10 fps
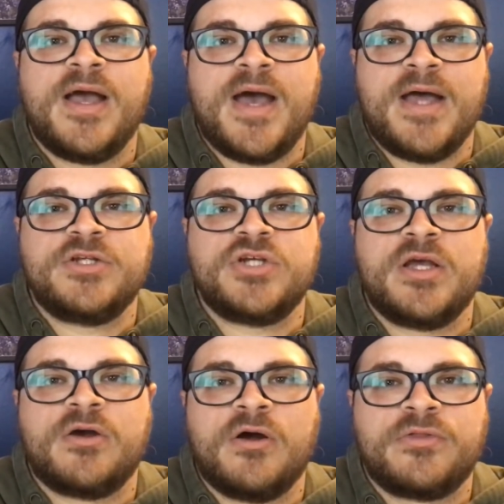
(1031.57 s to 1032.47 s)
at
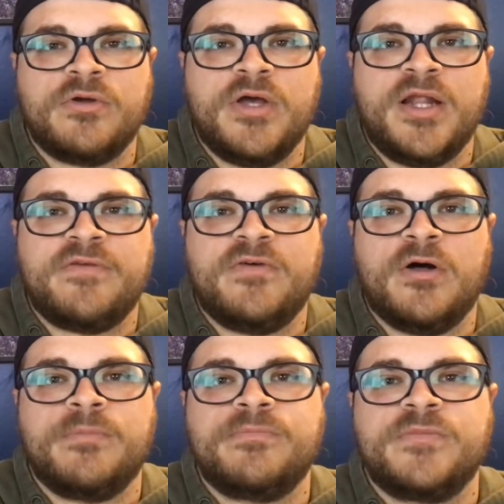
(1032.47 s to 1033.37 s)
Jake Arthur
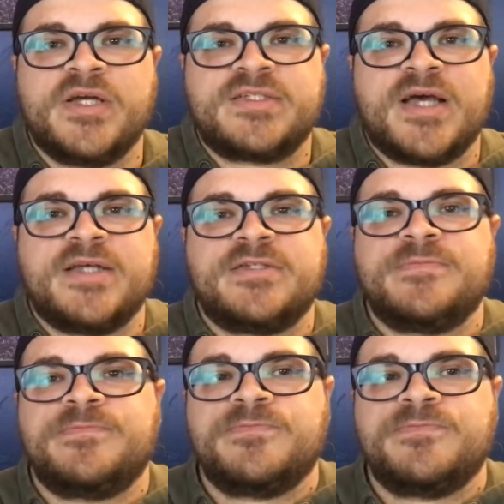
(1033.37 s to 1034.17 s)
NFL. Thanks, guys.